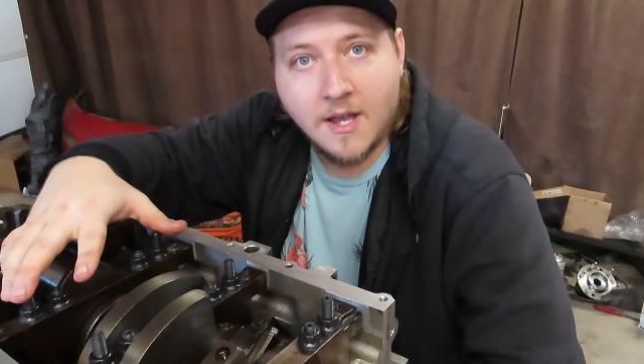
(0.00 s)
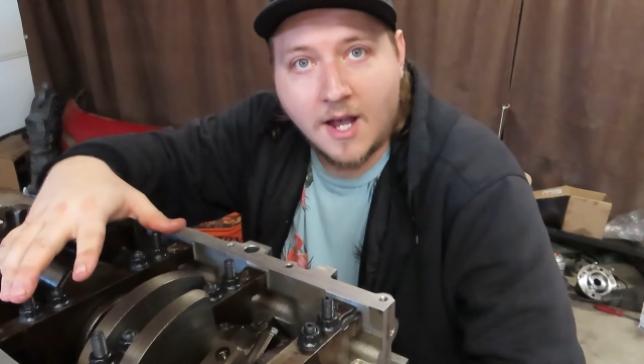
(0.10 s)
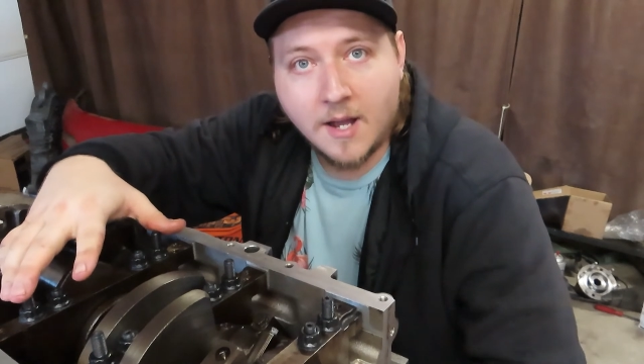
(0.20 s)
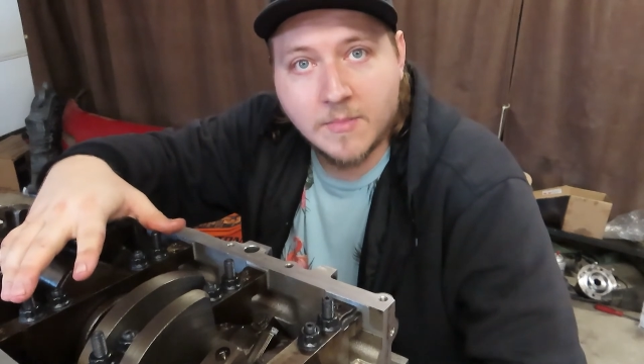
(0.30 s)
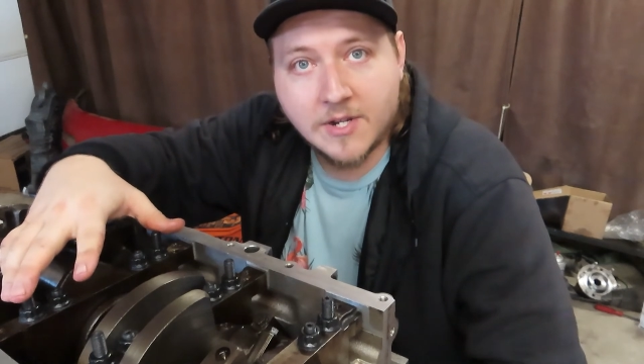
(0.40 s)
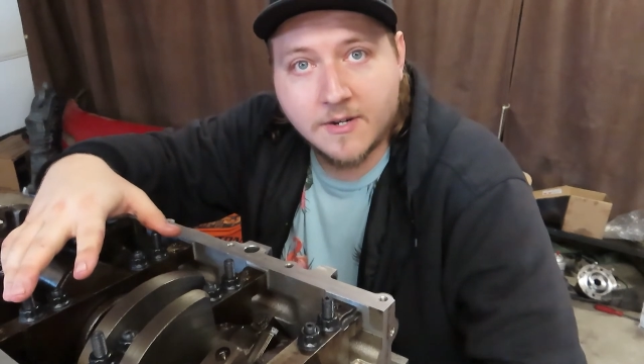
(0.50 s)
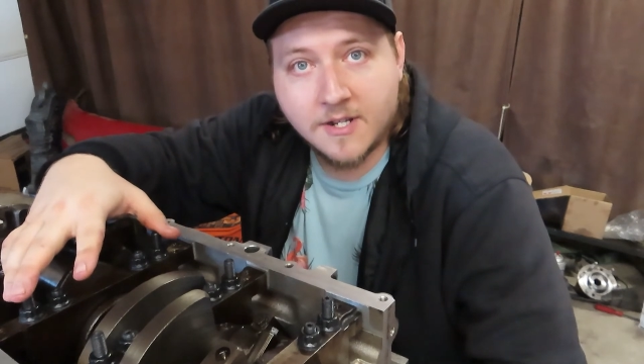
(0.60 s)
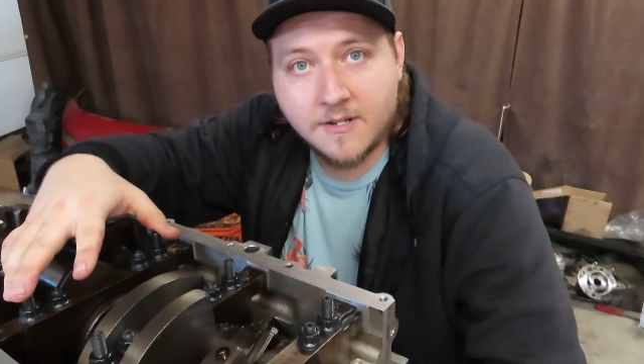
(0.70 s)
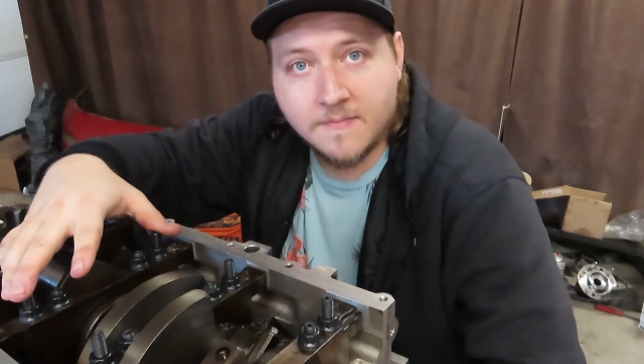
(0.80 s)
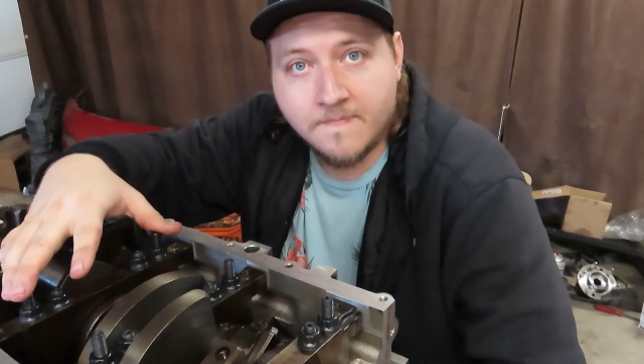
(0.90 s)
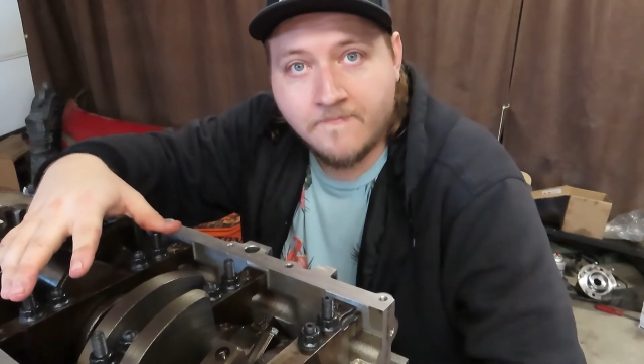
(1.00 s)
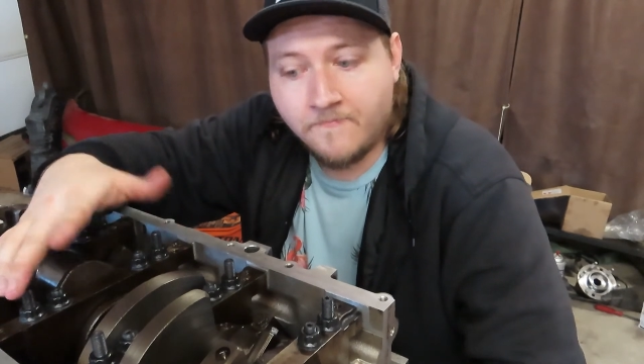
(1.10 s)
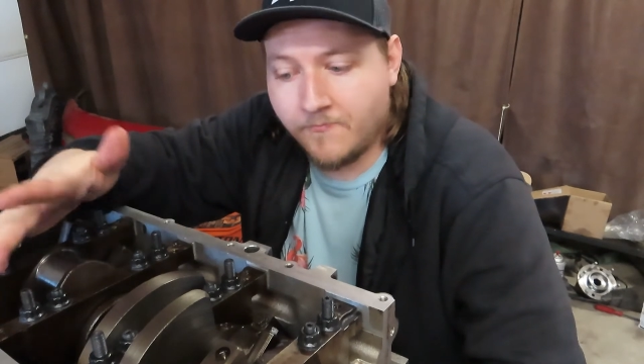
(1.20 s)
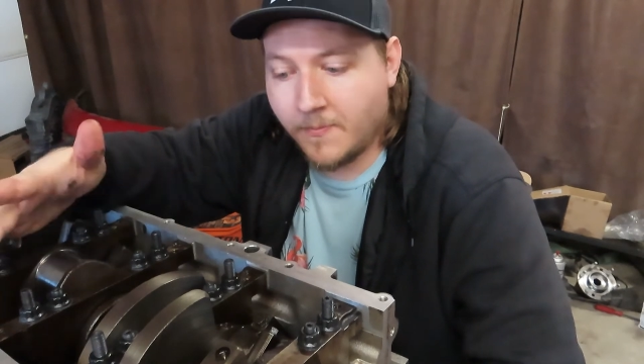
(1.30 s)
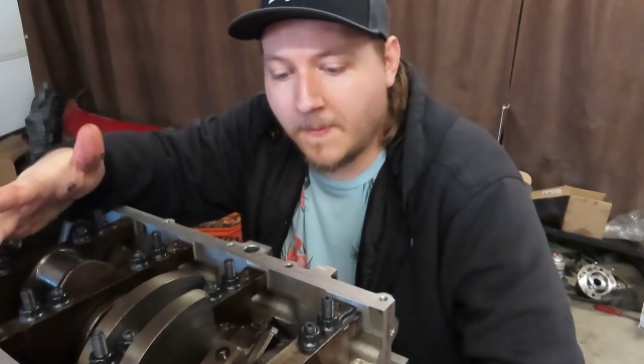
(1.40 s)
I'm learning.
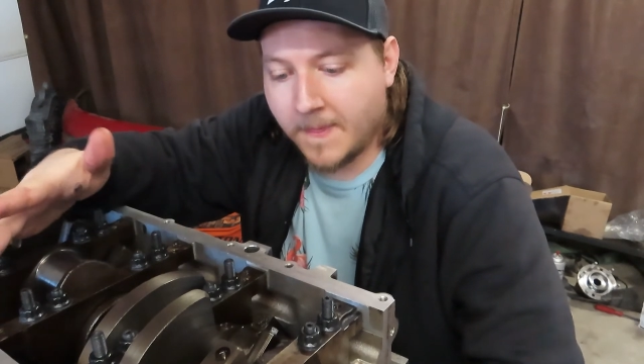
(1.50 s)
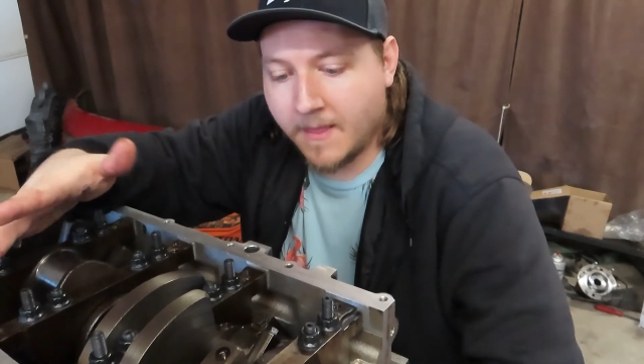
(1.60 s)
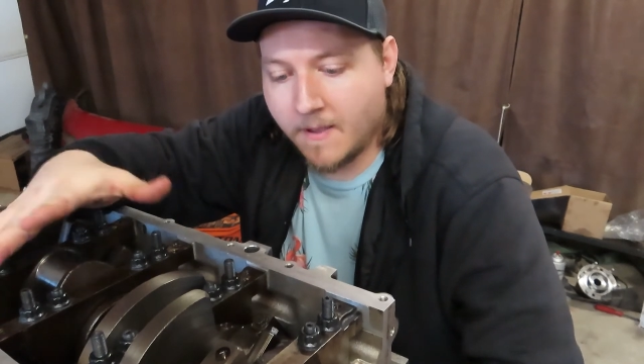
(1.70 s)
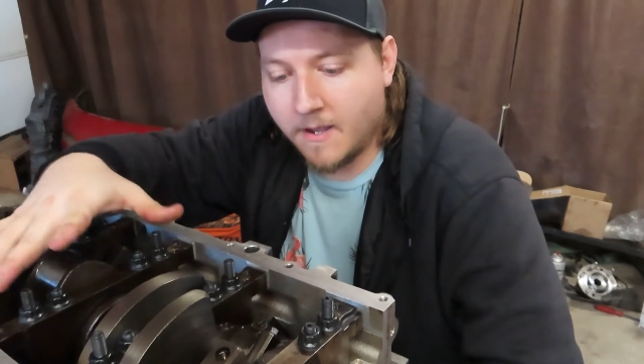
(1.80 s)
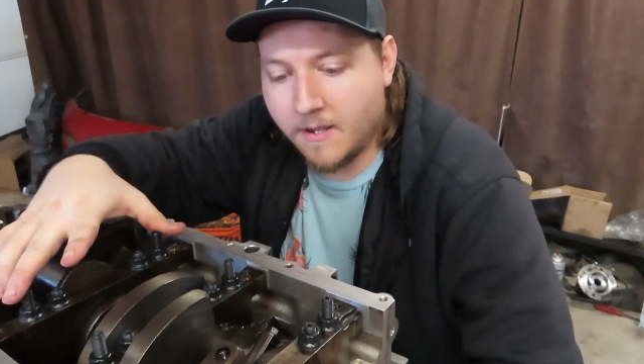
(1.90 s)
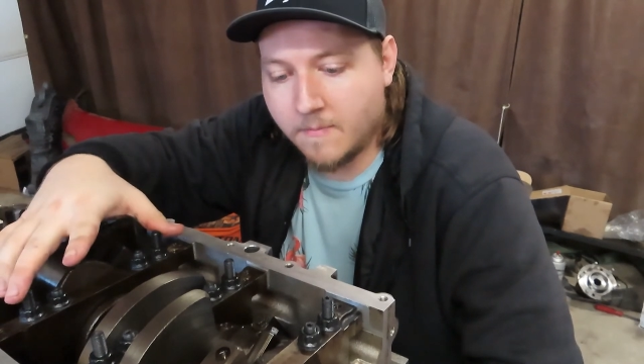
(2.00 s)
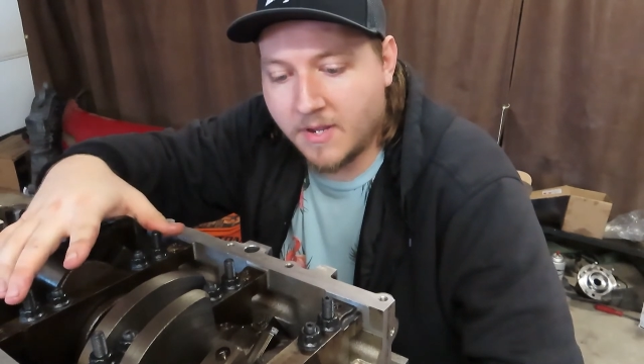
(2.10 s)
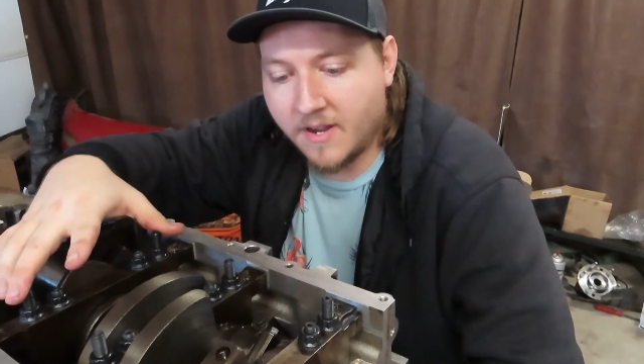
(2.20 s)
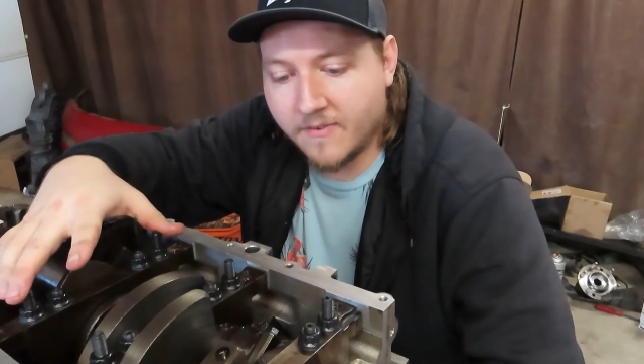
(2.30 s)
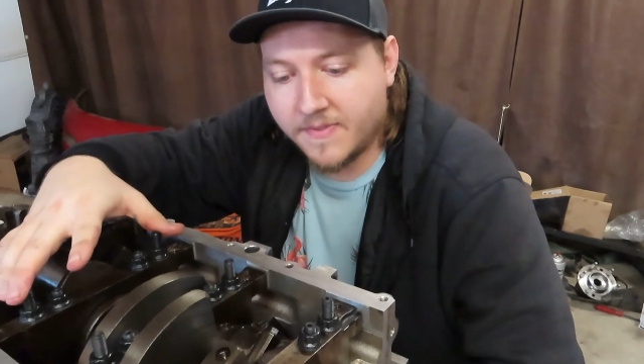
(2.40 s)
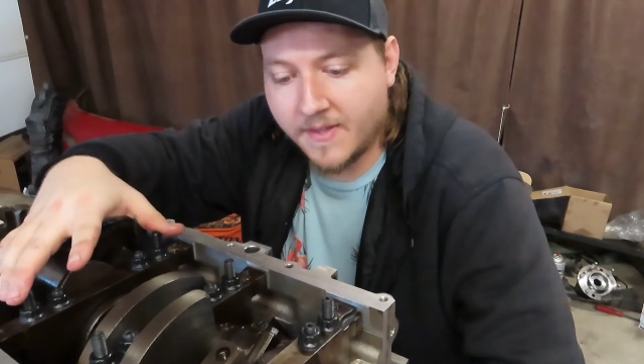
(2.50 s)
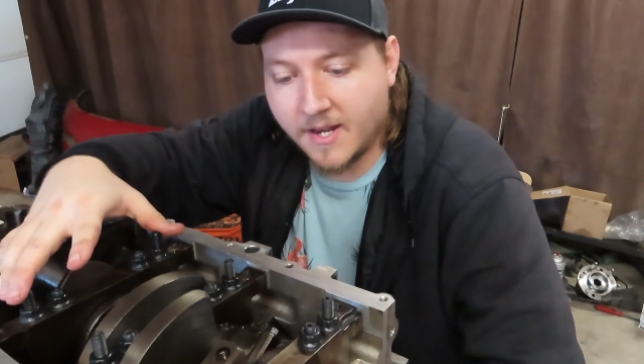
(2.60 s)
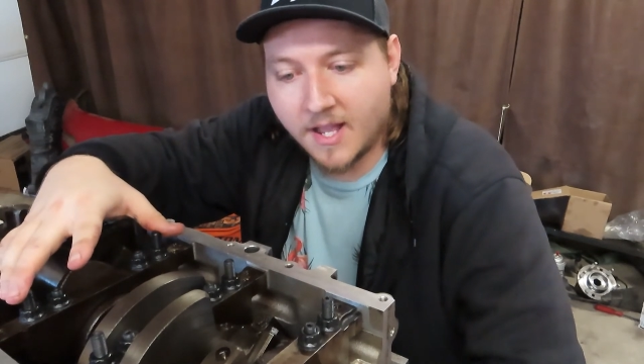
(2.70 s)
Everything